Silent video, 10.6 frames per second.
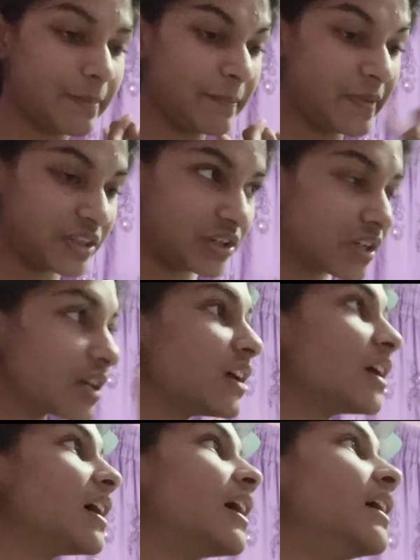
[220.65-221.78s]
mother
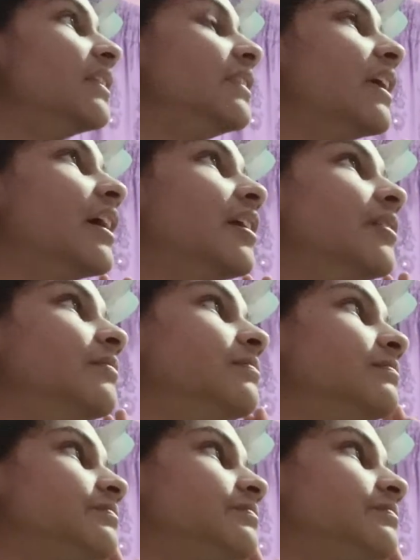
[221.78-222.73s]
and then